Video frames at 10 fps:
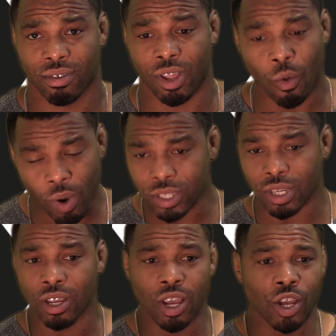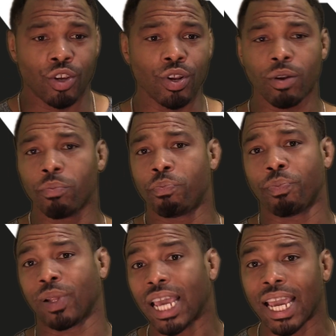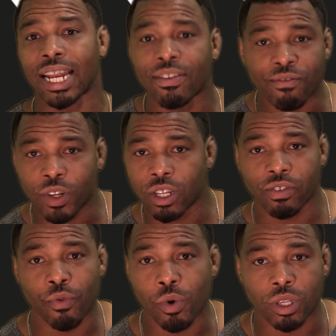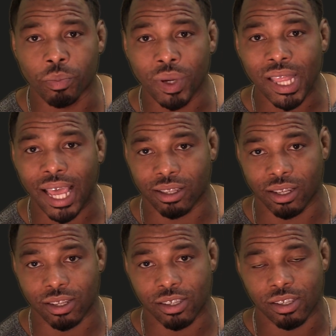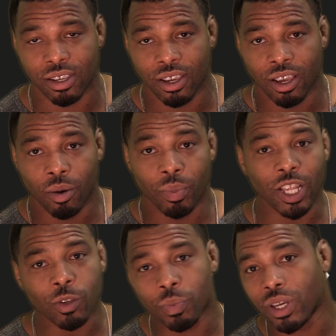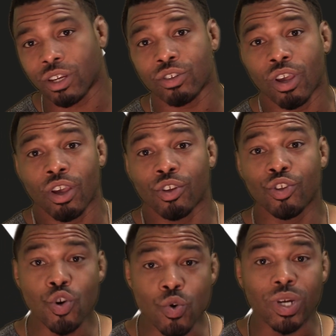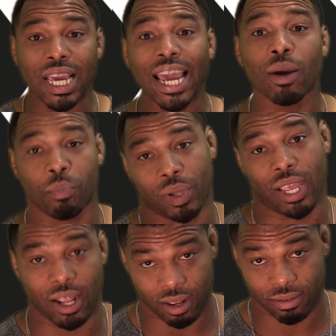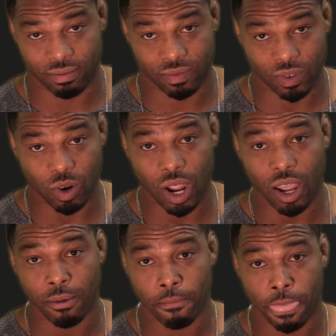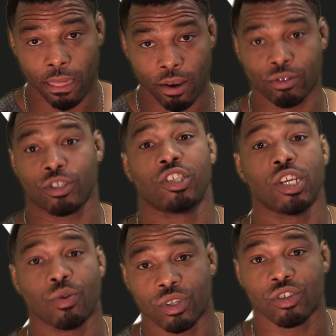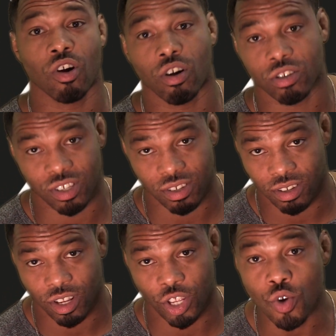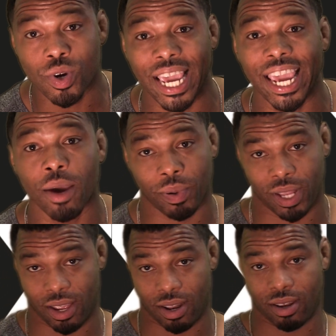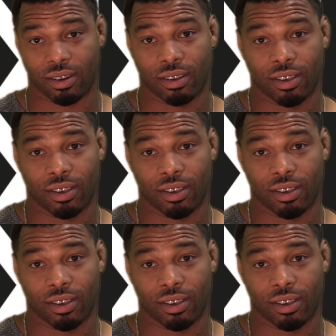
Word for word: That wasn't, you didn't plan it for, the, for it to be like this. But that's because you can't plan it, okay? Here's the secret sauce you can't plan it